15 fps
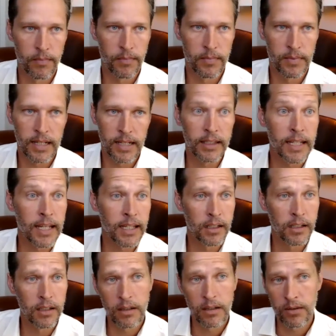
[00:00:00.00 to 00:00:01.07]

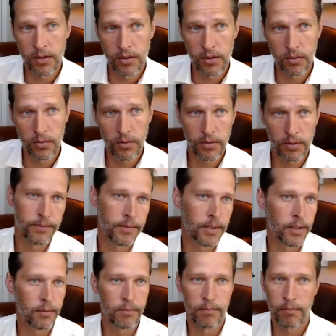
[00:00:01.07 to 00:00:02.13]
delegated to,
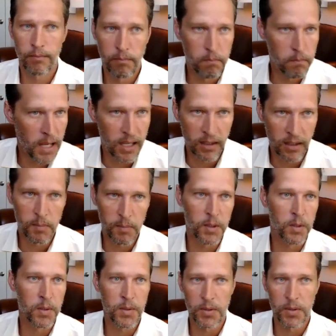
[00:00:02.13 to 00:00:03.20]
paying the
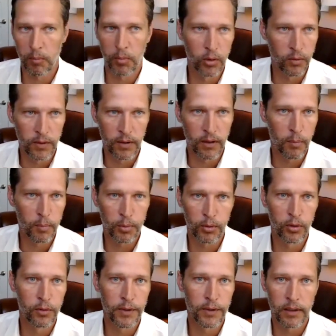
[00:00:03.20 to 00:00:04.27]
bills,
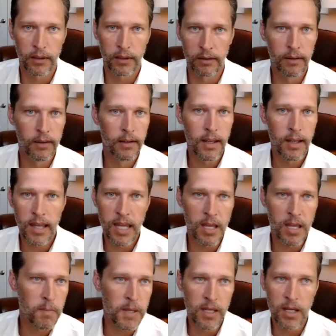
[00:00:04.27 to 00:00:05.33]
approving
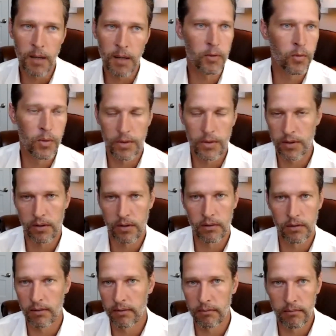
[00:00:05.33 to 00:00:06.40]
AP up to a
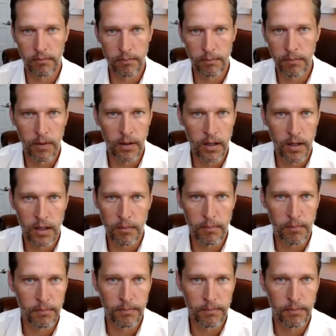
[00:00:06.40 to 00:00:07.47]
certain
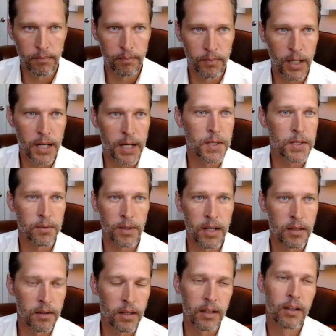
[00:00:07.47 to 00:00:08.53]
price,
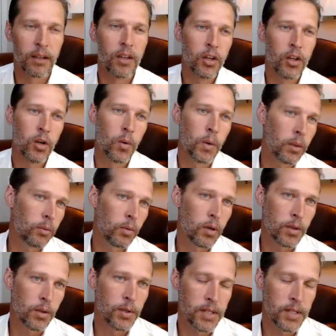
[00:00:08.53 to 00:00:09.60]
right? Like going through
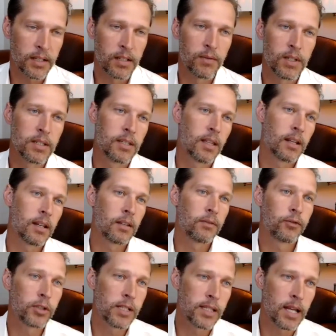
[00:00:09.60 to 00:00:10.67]
all those activities and then
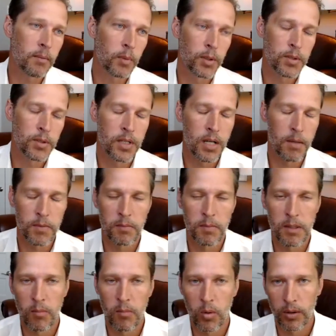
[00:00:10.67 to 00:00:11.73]
freeing that person up to
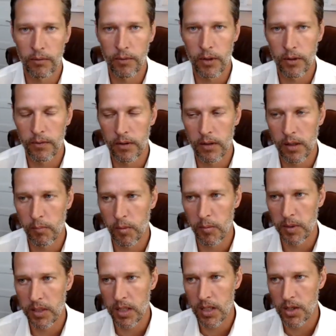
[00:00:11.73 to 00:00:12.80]
be more involved in the
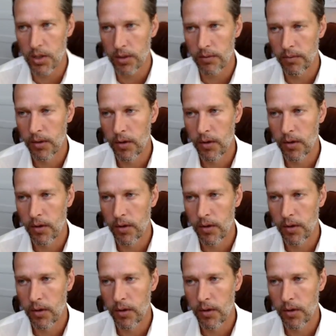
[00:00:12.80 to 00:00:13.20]
implementation.